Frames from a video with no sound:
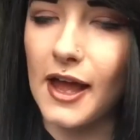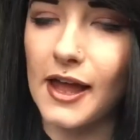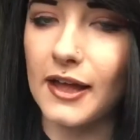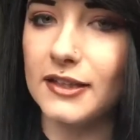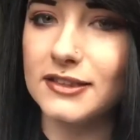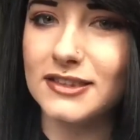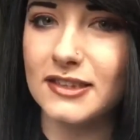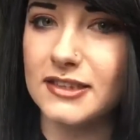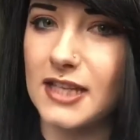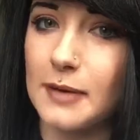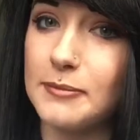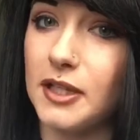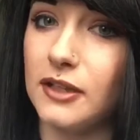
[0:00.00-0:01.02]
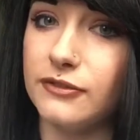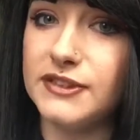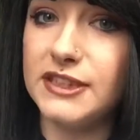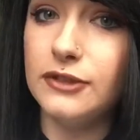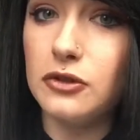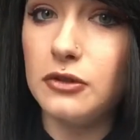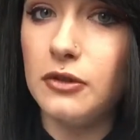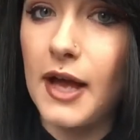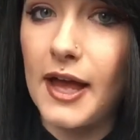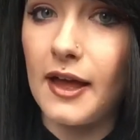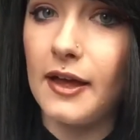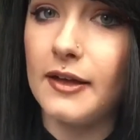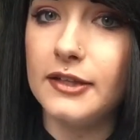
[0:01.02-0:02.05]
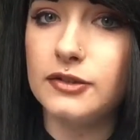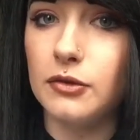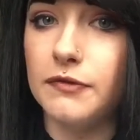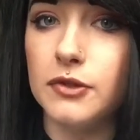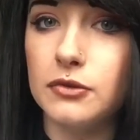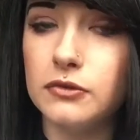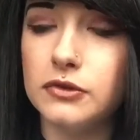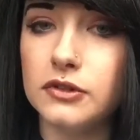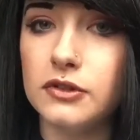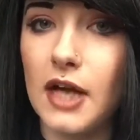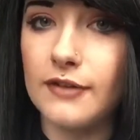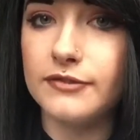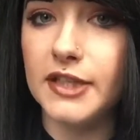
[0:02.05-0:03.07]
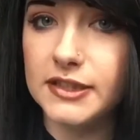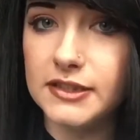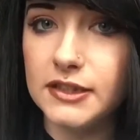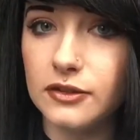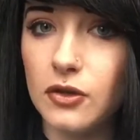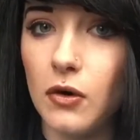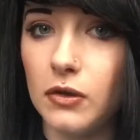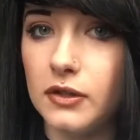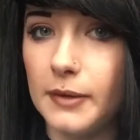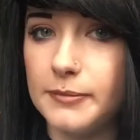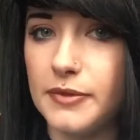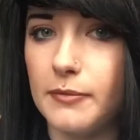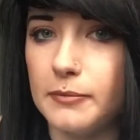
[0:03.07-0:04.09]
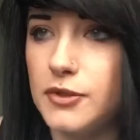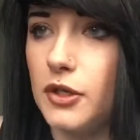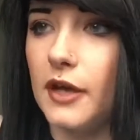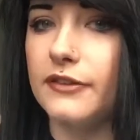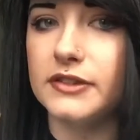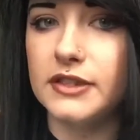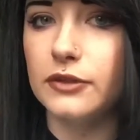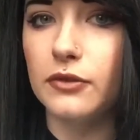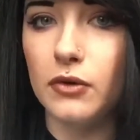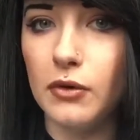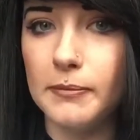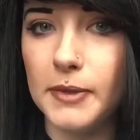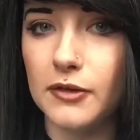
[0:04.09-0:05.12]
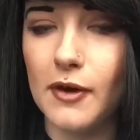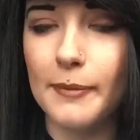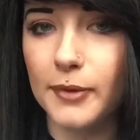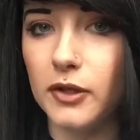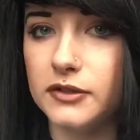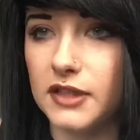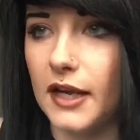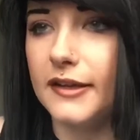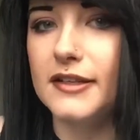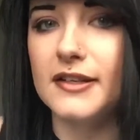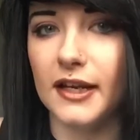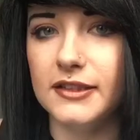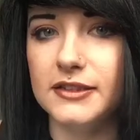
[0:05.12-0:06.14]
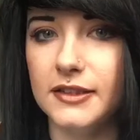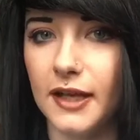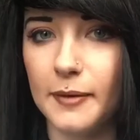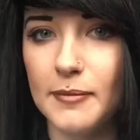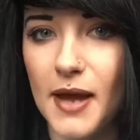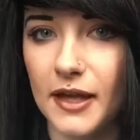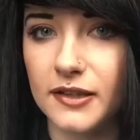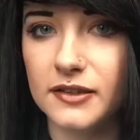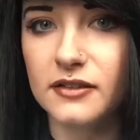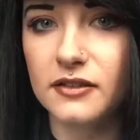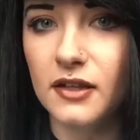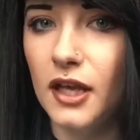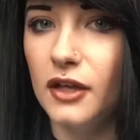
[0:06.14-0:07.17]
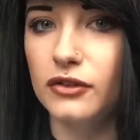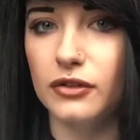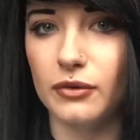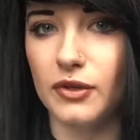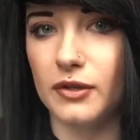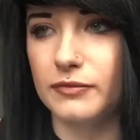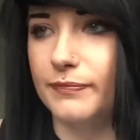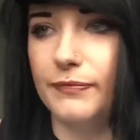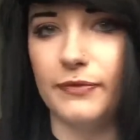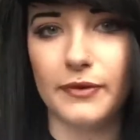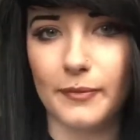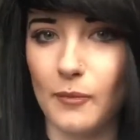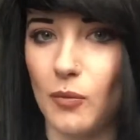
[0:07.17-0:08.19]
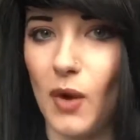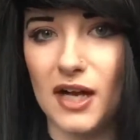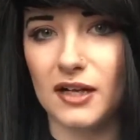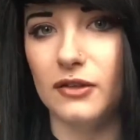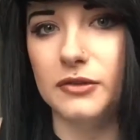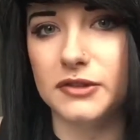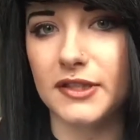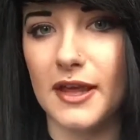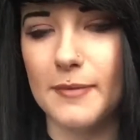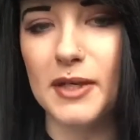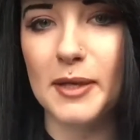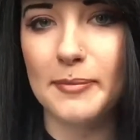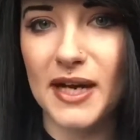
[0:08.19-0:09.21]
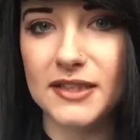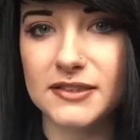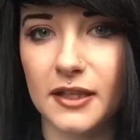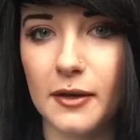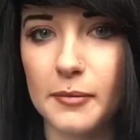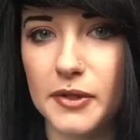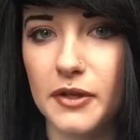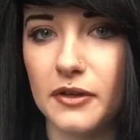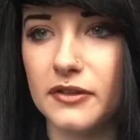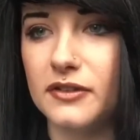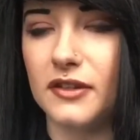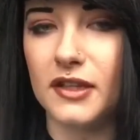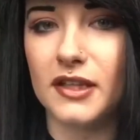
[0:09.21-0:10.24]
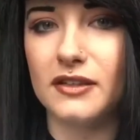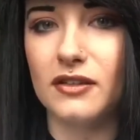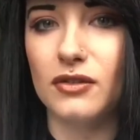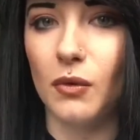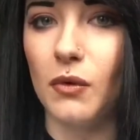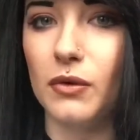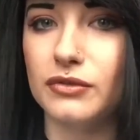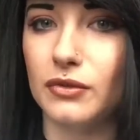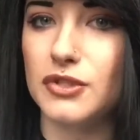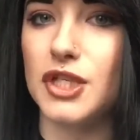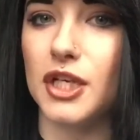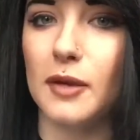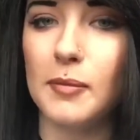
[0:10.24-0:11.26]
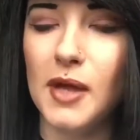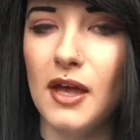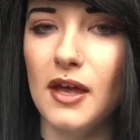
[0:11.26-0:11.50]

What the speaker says: and the 10ml for zero. So if you don't have nicotine at all, I'm sure the 0mg bottles are like 99 pence. So whack loads of them in your basket because it's so cheap